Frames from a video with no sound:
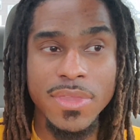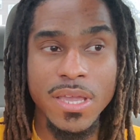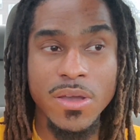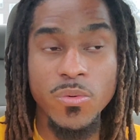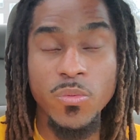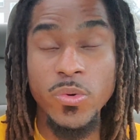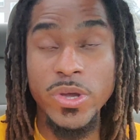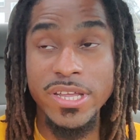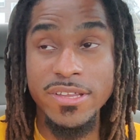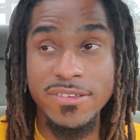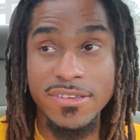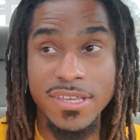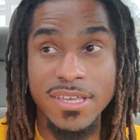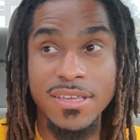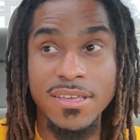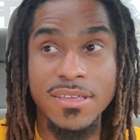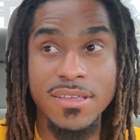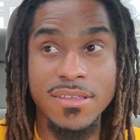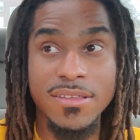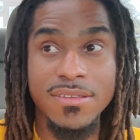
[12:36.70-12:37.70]
which
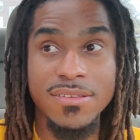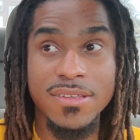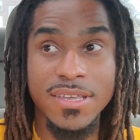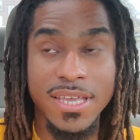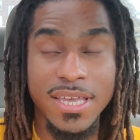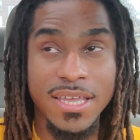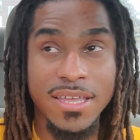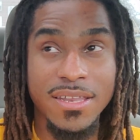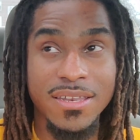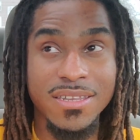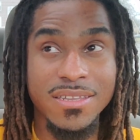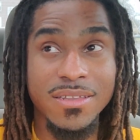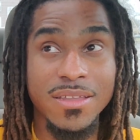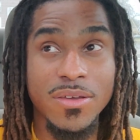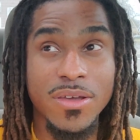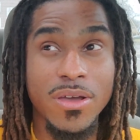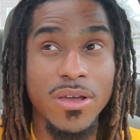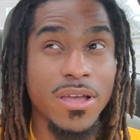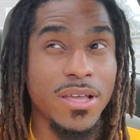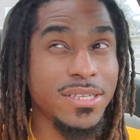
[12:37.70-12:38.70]
is in
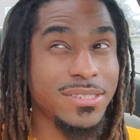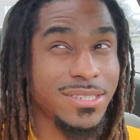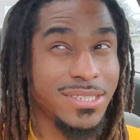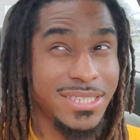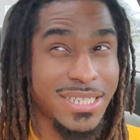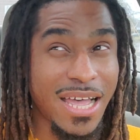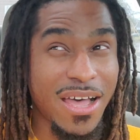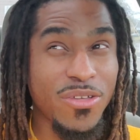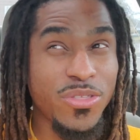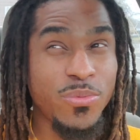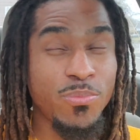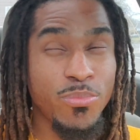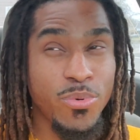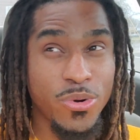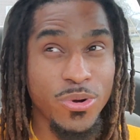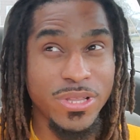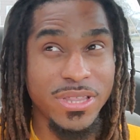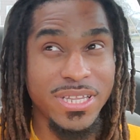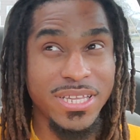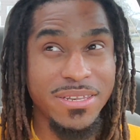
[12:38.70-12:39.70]
South
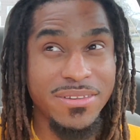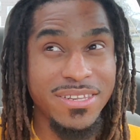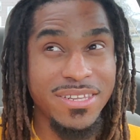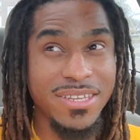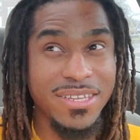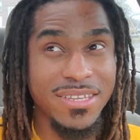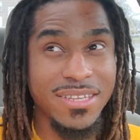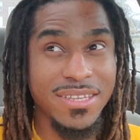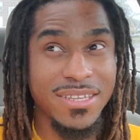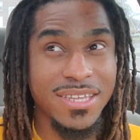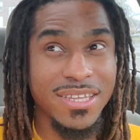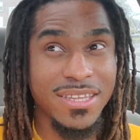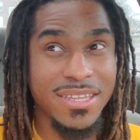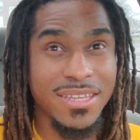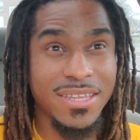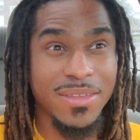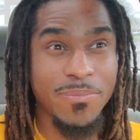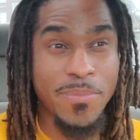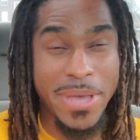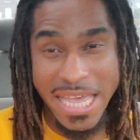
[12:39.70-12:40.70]
Portland,
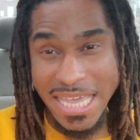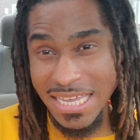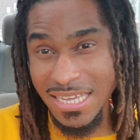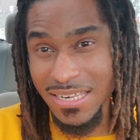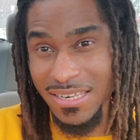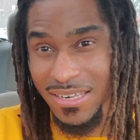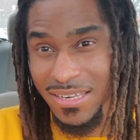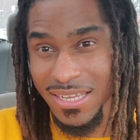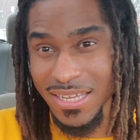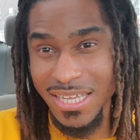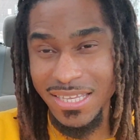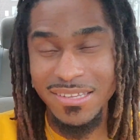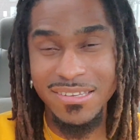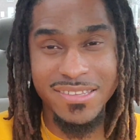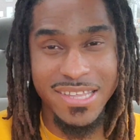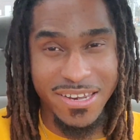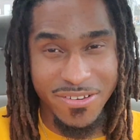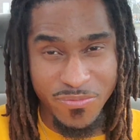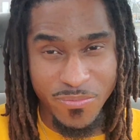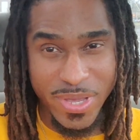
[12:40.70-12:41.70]
Maine, in the
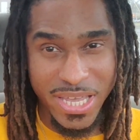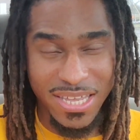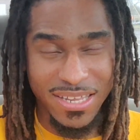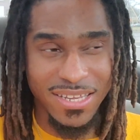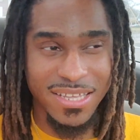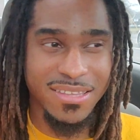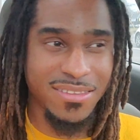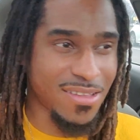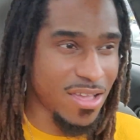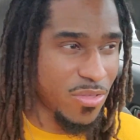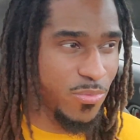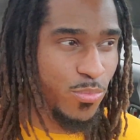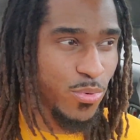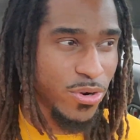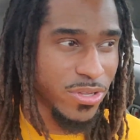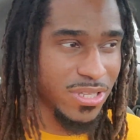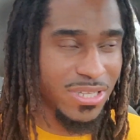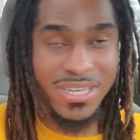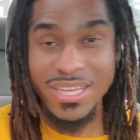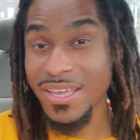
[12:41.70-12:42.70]
state of Maine, in South
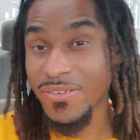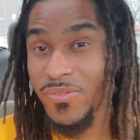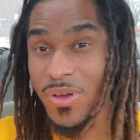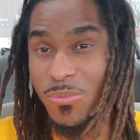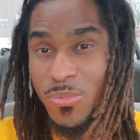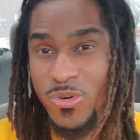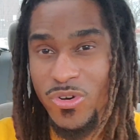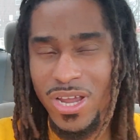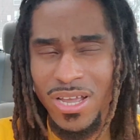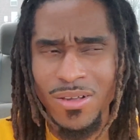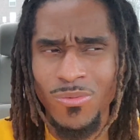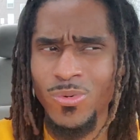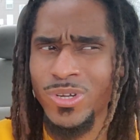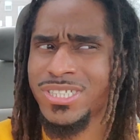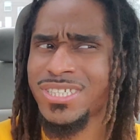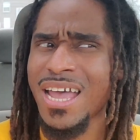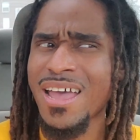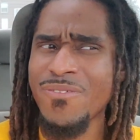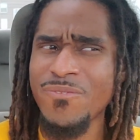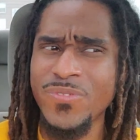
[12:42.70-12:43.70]
Portland, if I'm correct,
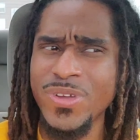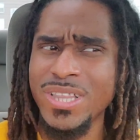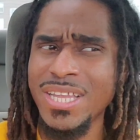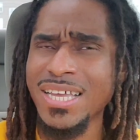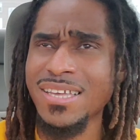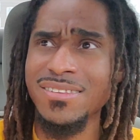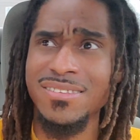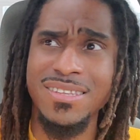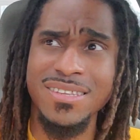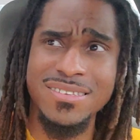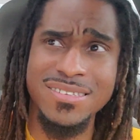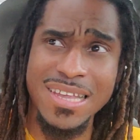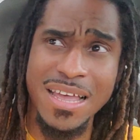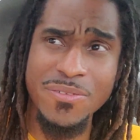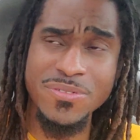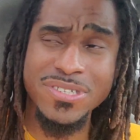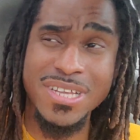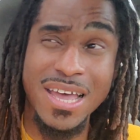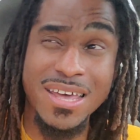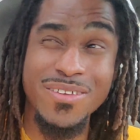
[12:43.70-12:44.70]
which I feel like is the
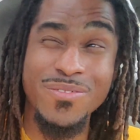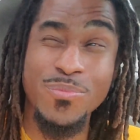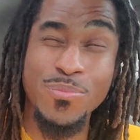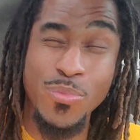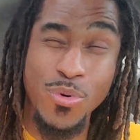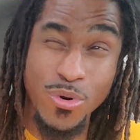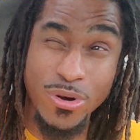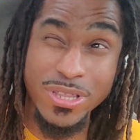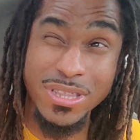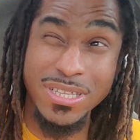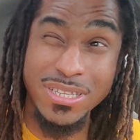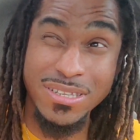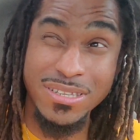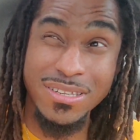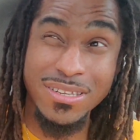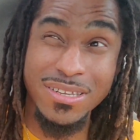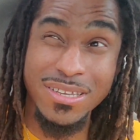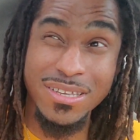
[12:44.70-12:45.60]
south side of Portland.